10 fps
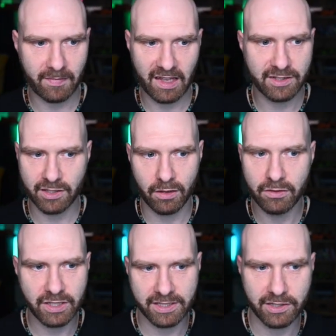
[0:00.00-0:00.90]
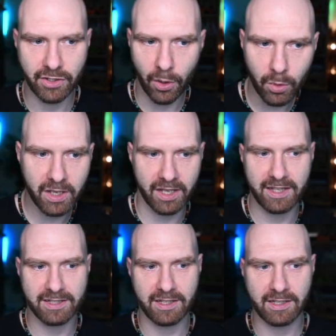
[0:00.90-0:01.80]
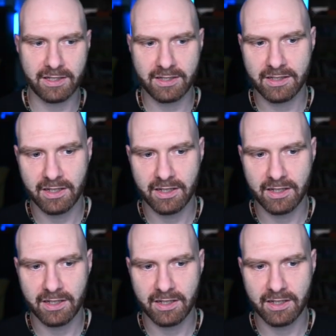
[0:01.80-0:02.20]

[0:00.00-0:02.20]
Is it all just a joke? Is it